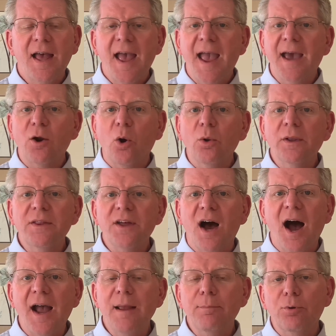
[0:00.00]
and only the
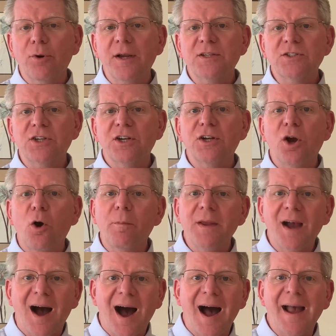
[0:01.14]
high priest could go
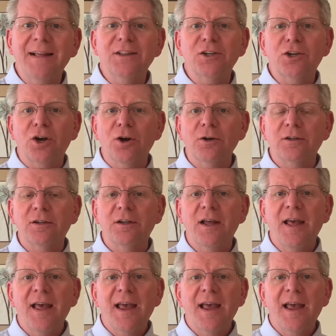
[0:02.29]
behind the curtain